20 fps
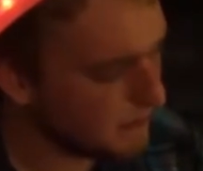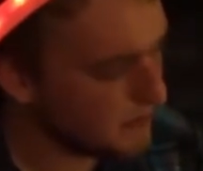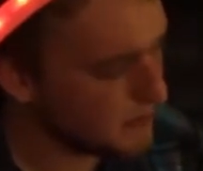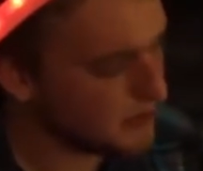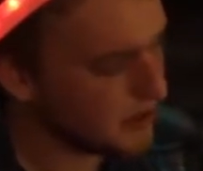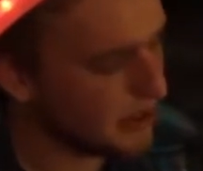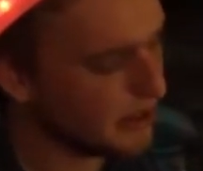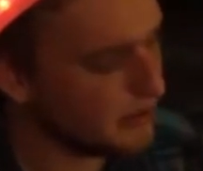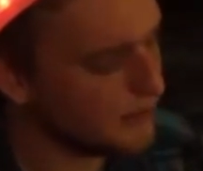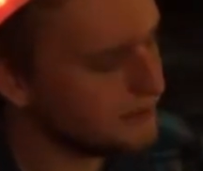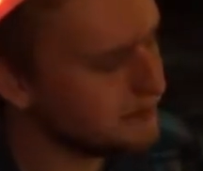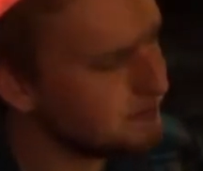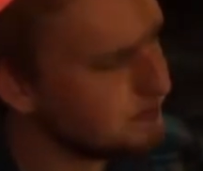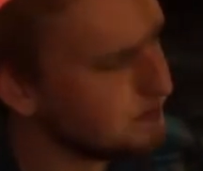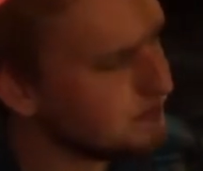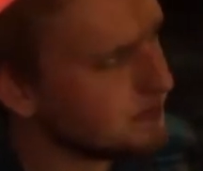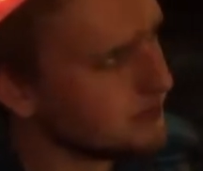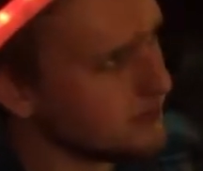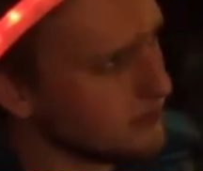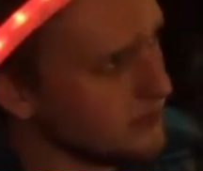So
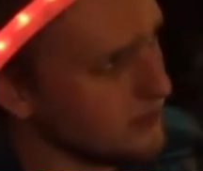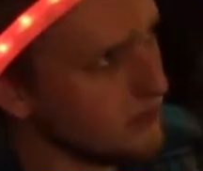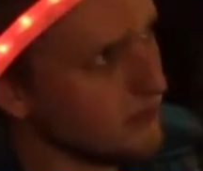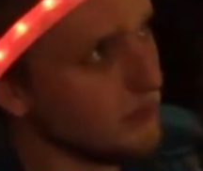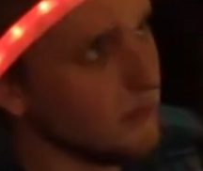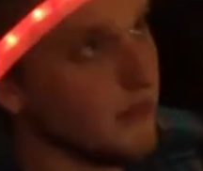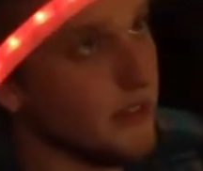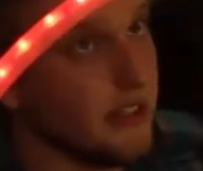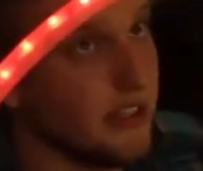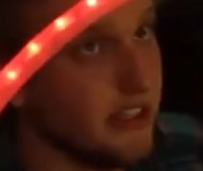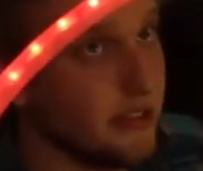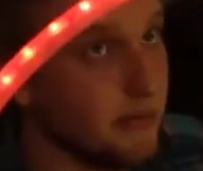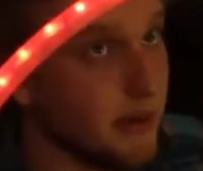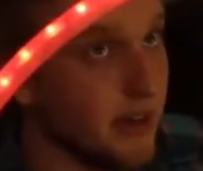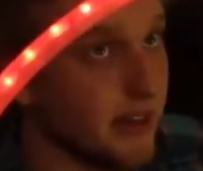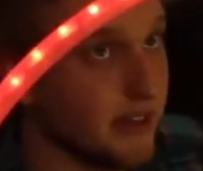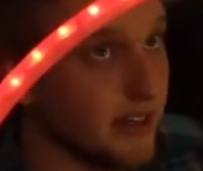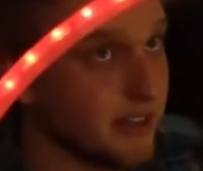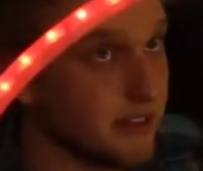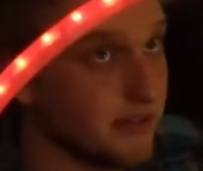each
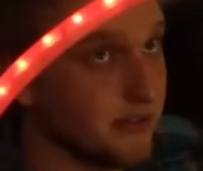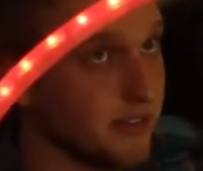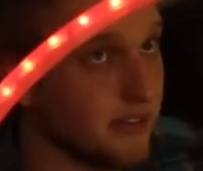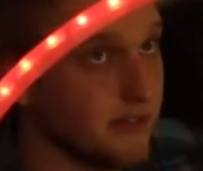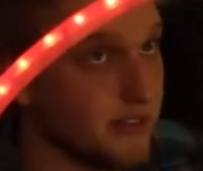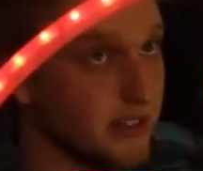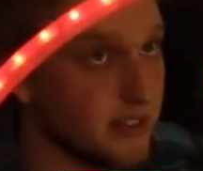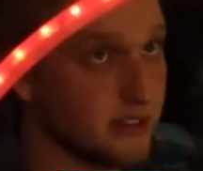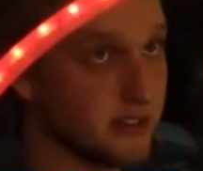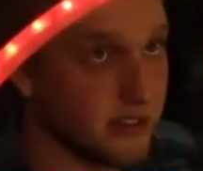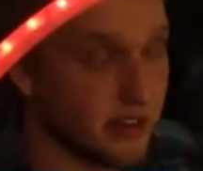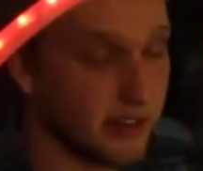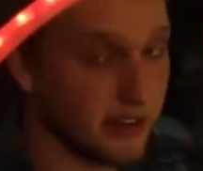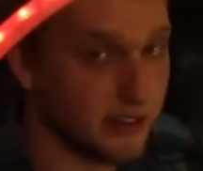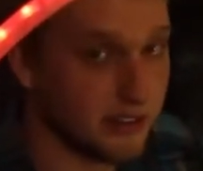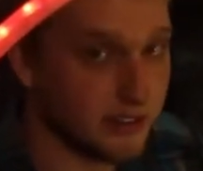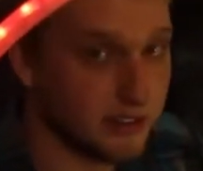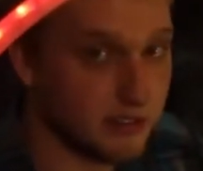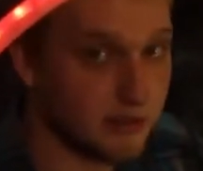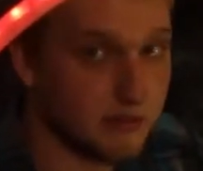bank has 15
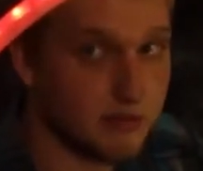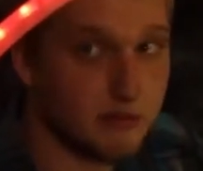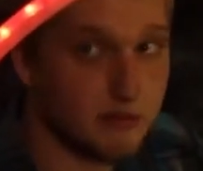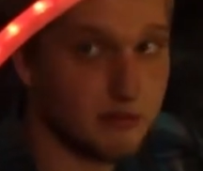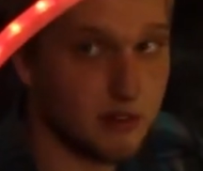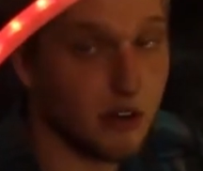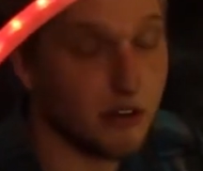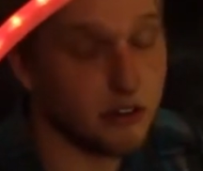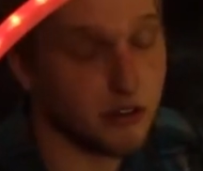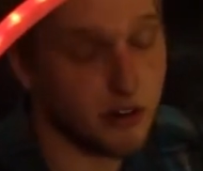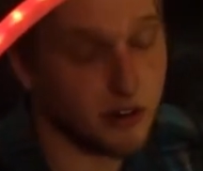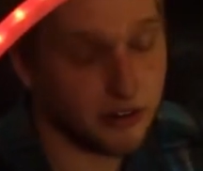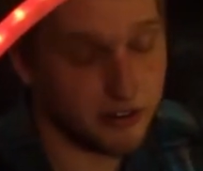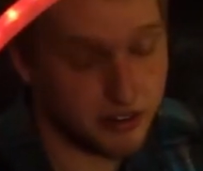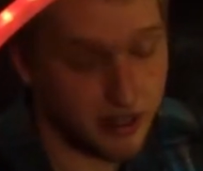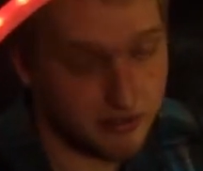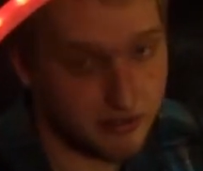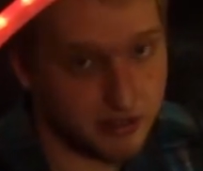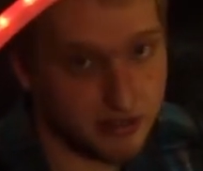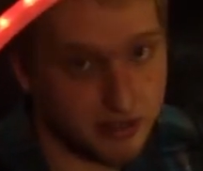settings, or sorry,
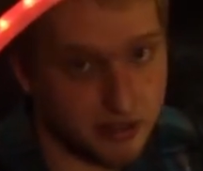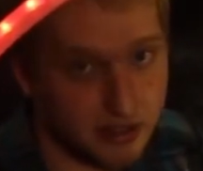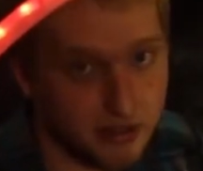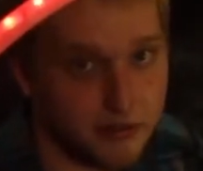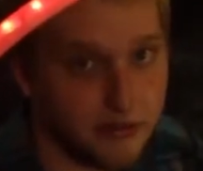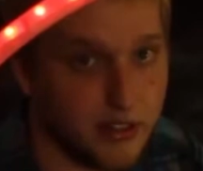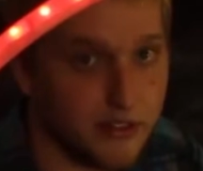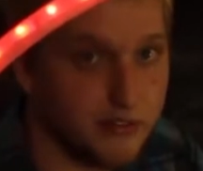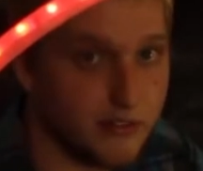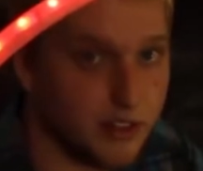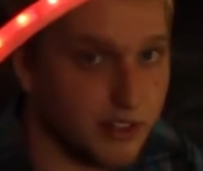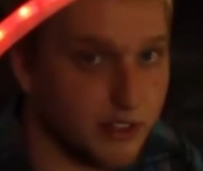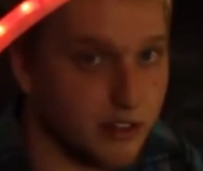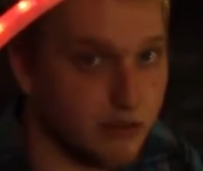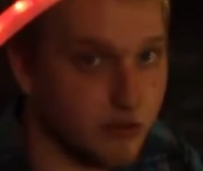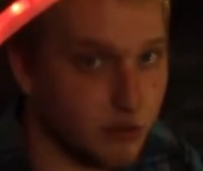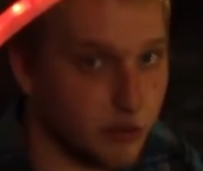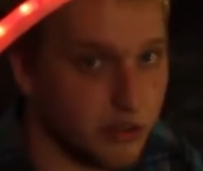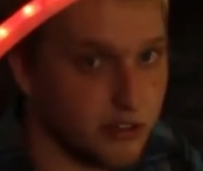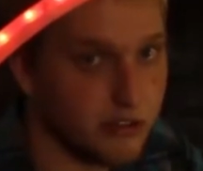17, 15
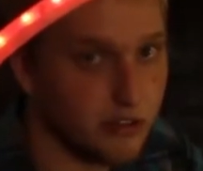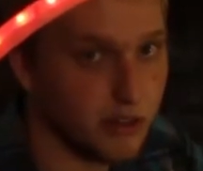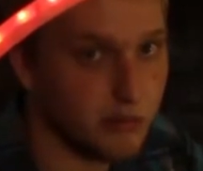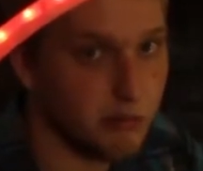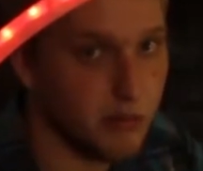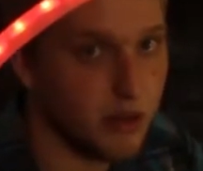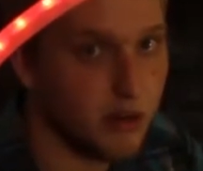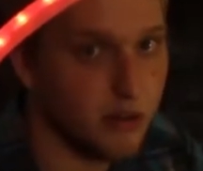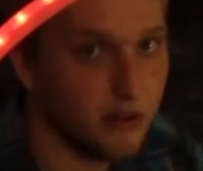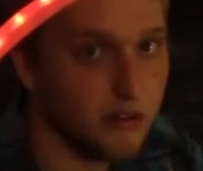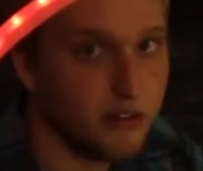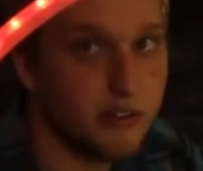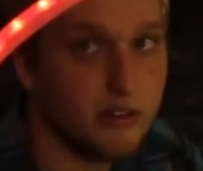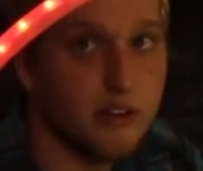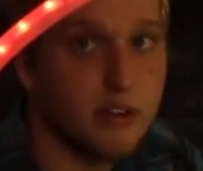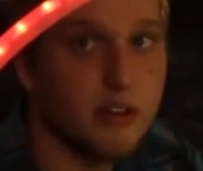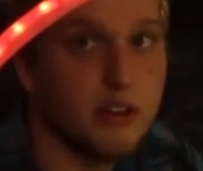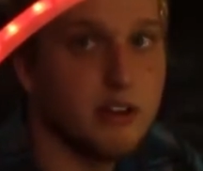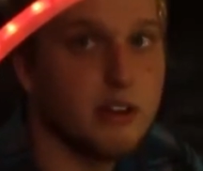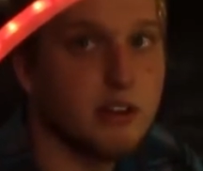of which are modes.
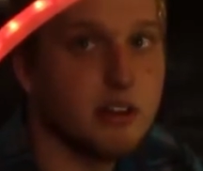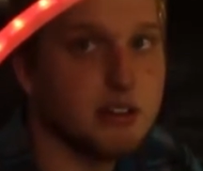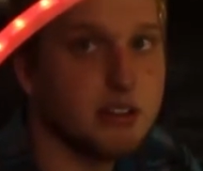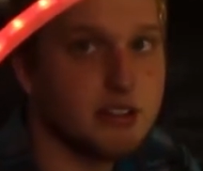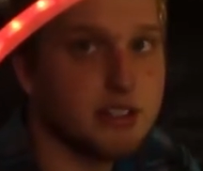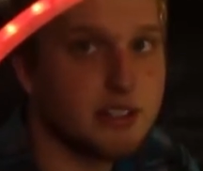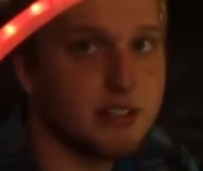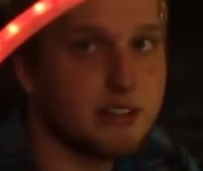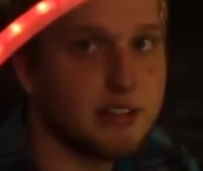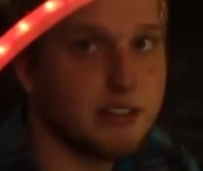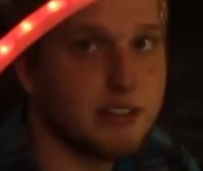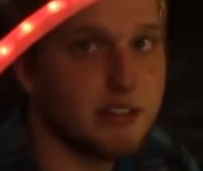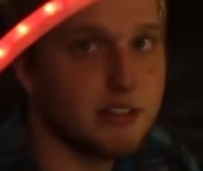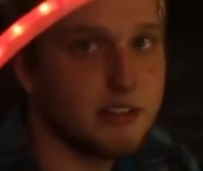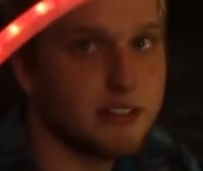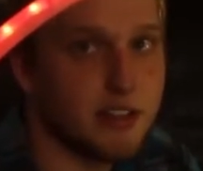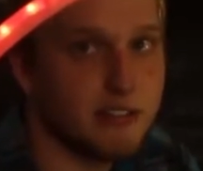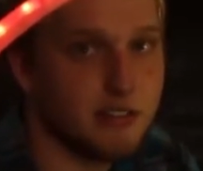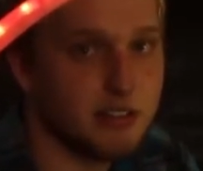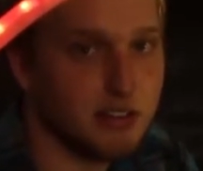16 and
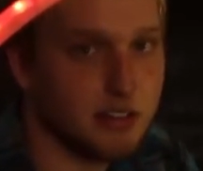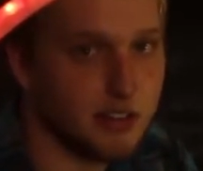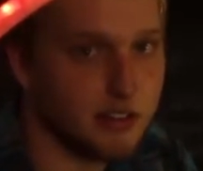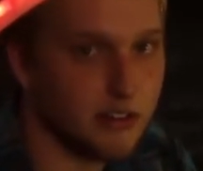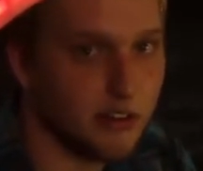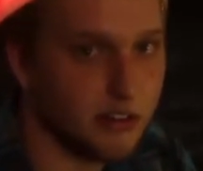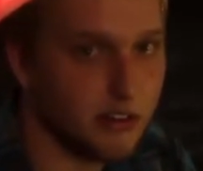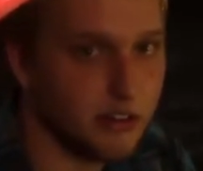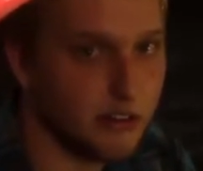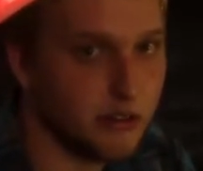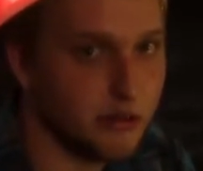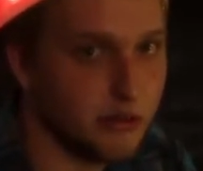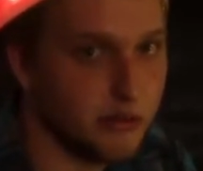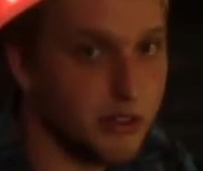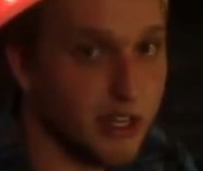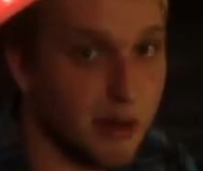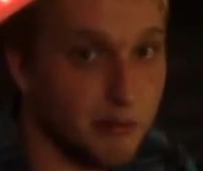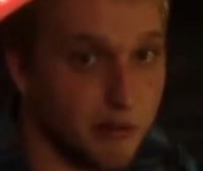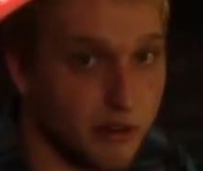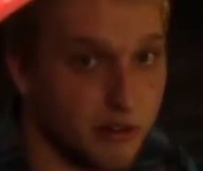17 are your two
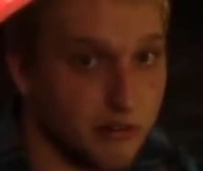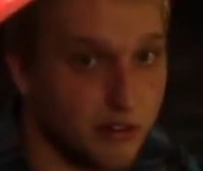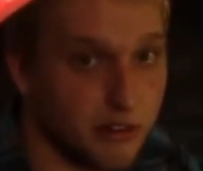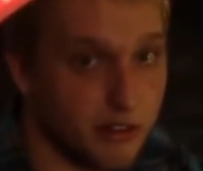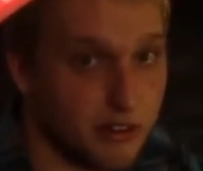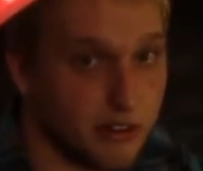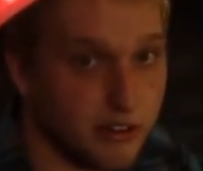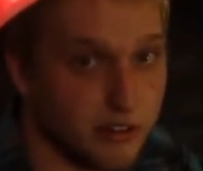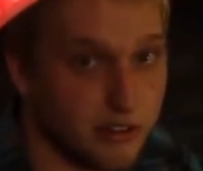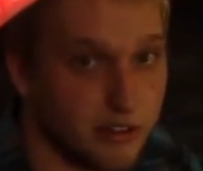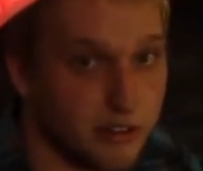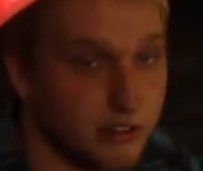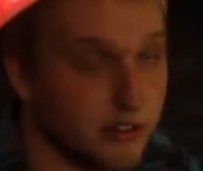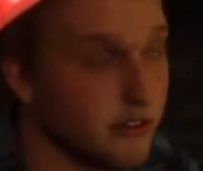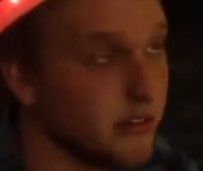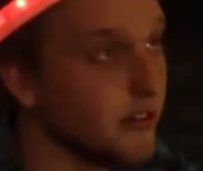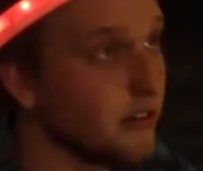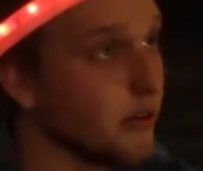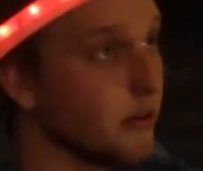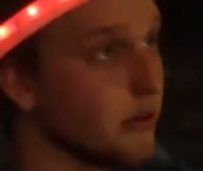demo functions,
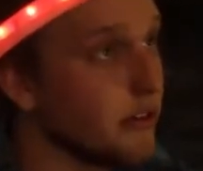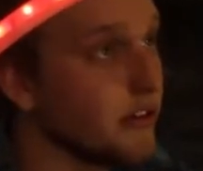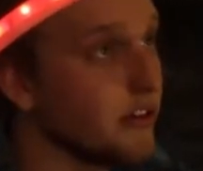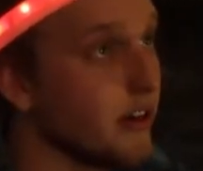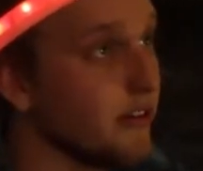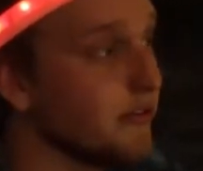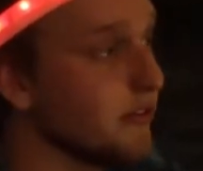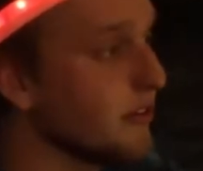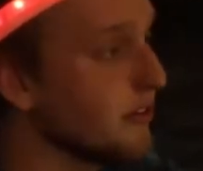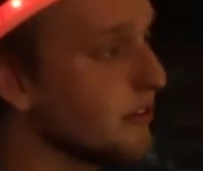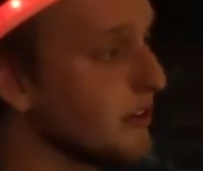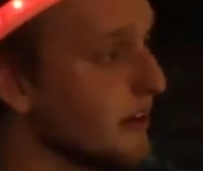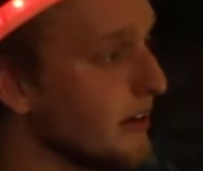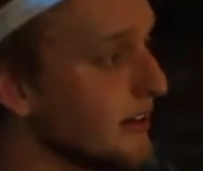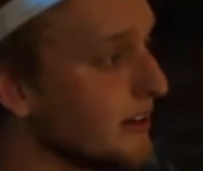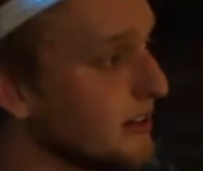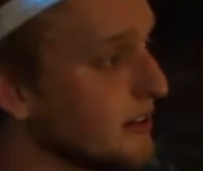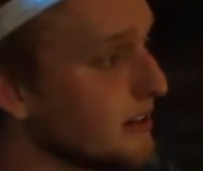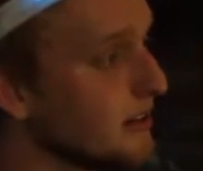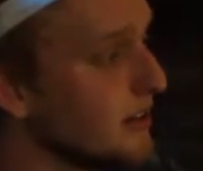your shuffle
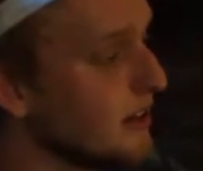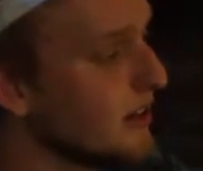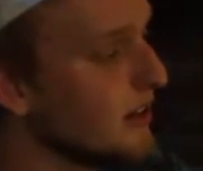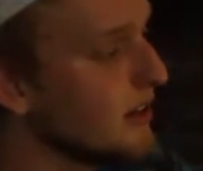settings.